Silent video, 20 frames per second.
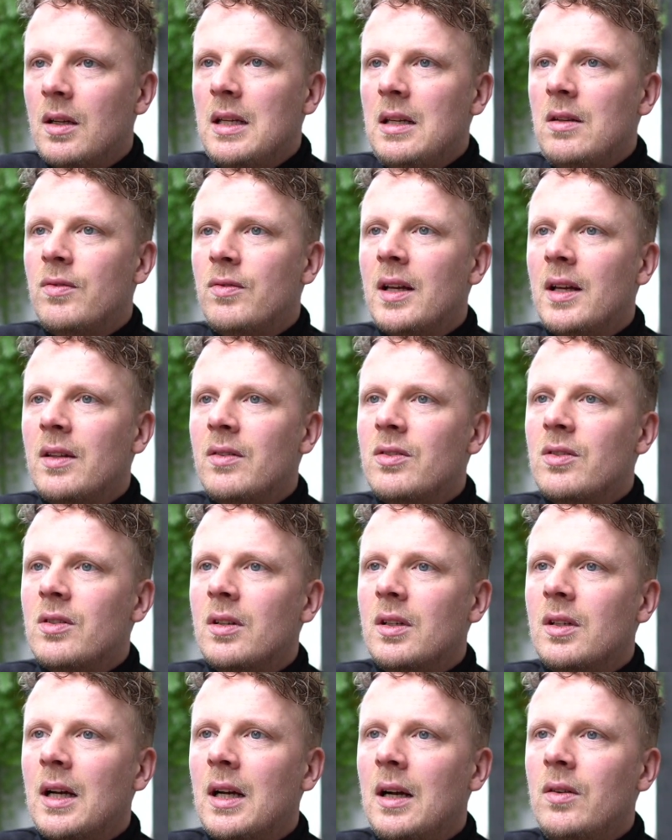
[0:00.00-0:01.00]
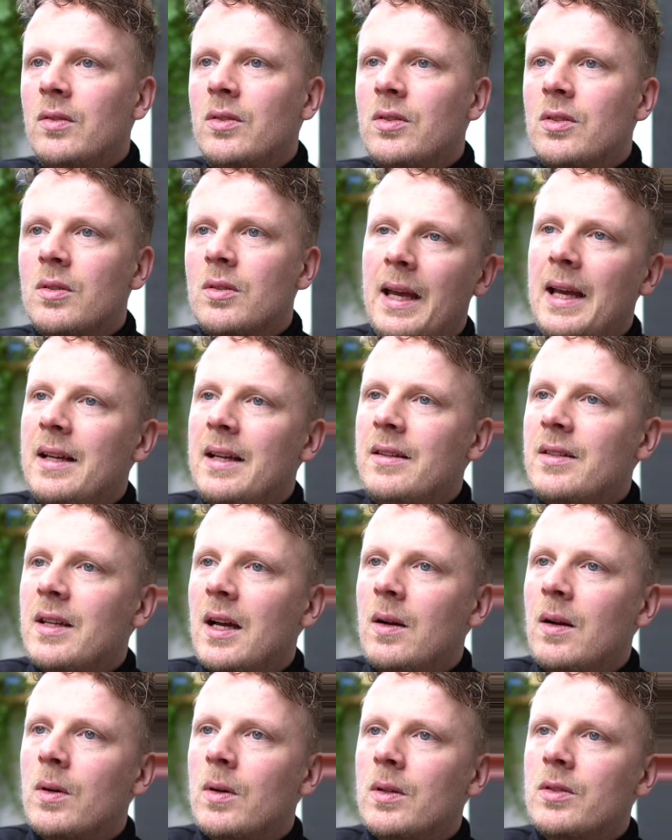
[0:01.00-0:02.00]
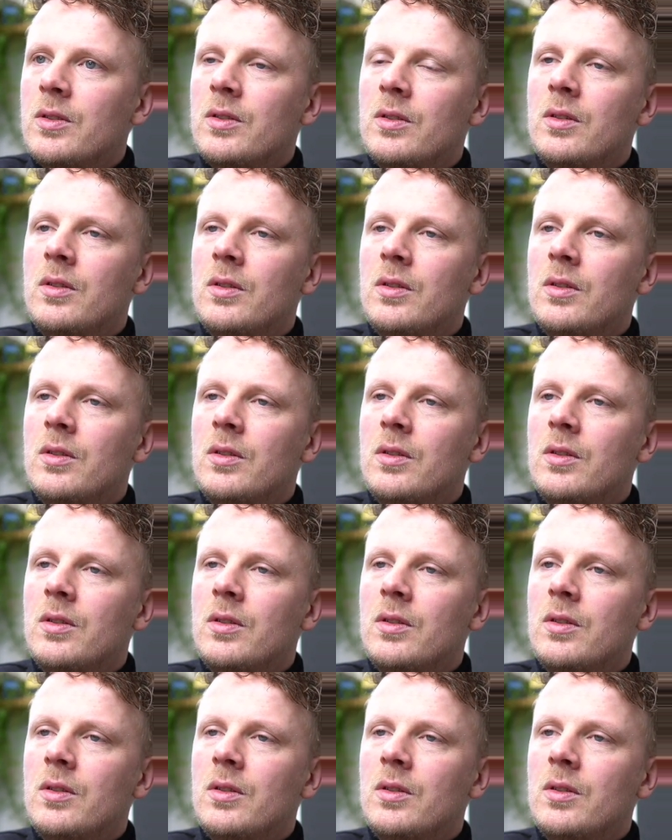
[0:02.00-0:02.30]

event count and I want